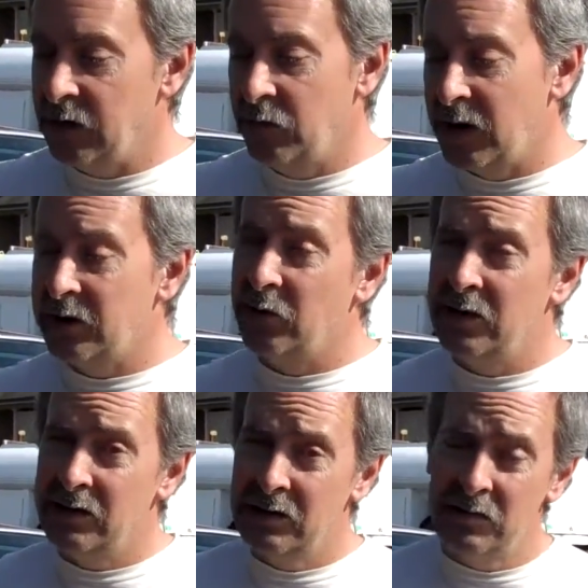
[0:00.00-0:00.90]
Oh, by the
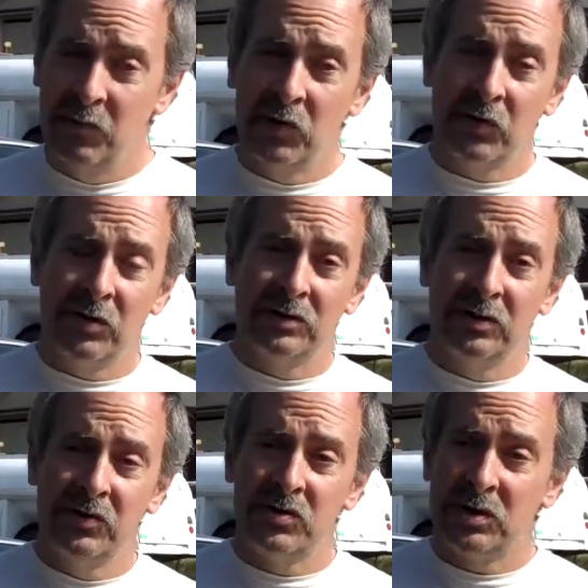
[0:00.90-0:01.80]
way, they get motor oil
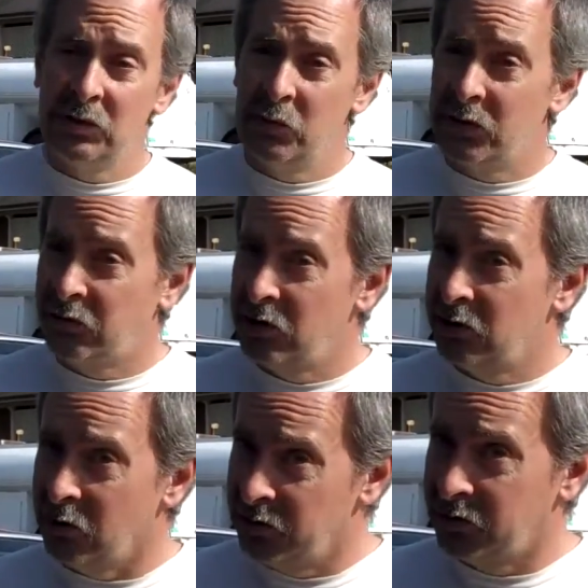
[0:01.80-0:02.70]
dilution with
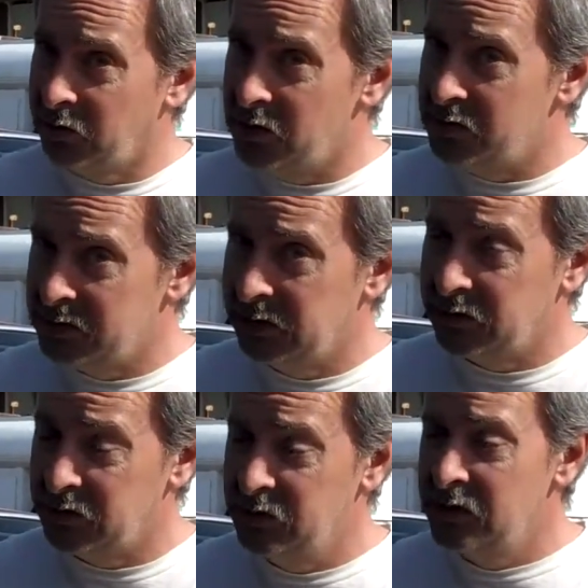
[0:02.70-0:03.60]
regular ultra-low
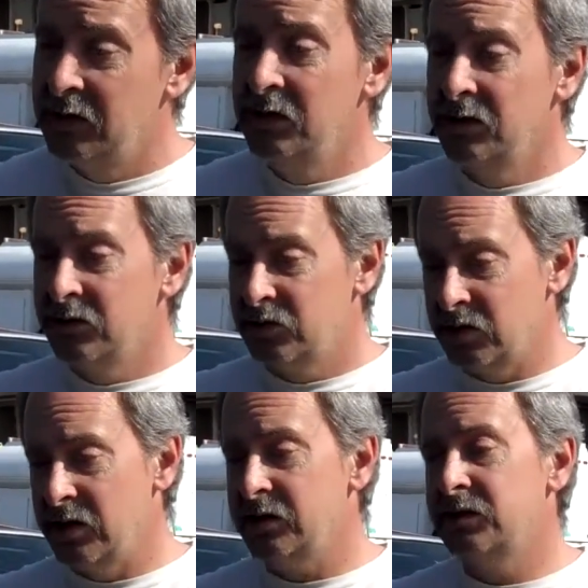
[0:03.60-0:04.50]
too.
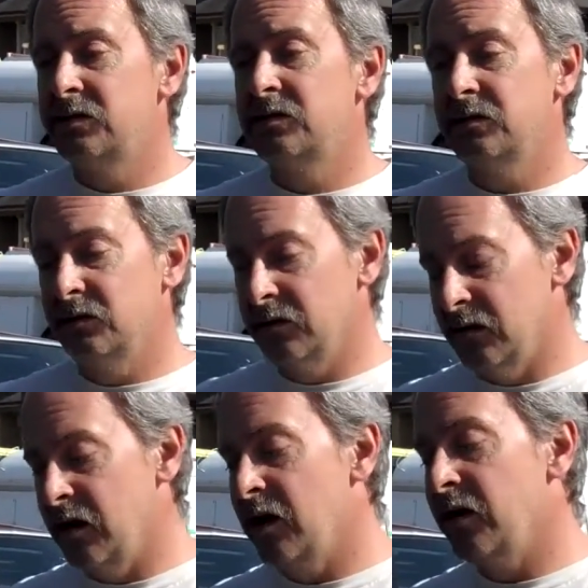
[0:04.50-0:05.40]
Just
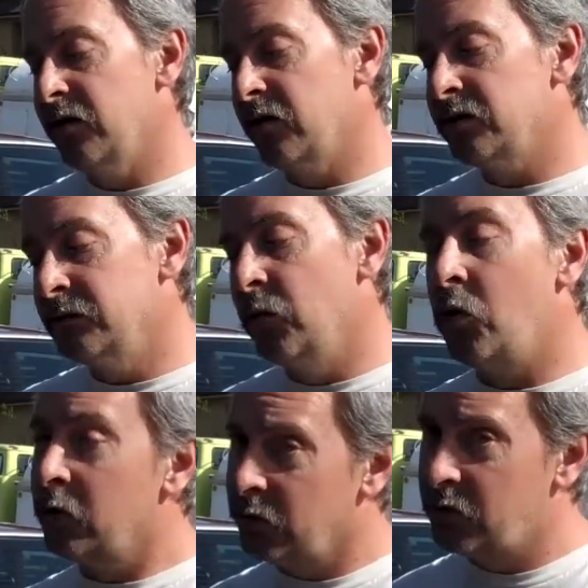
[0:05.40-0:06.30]
there is
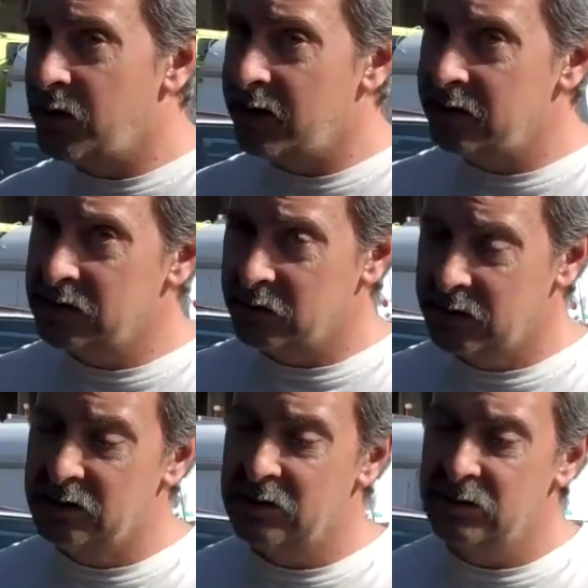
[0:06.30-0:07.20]
more with
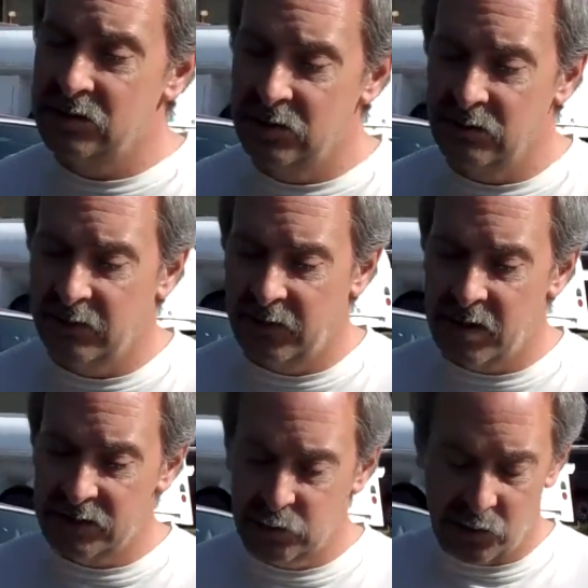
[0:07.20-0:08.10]
biodiesel because of the issue of the
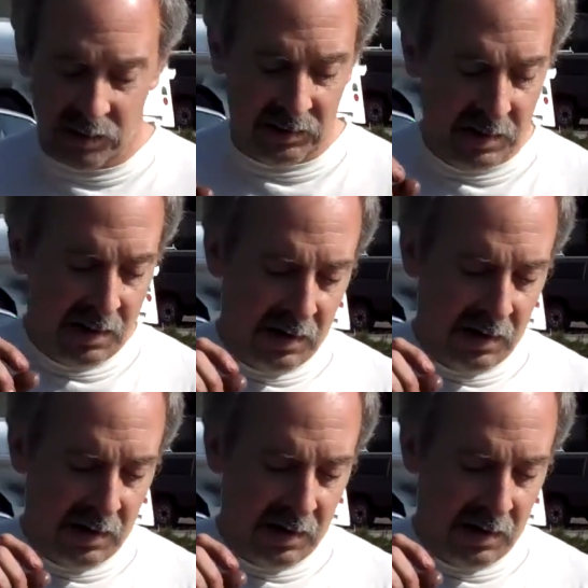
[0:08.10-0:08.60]
flashpoint.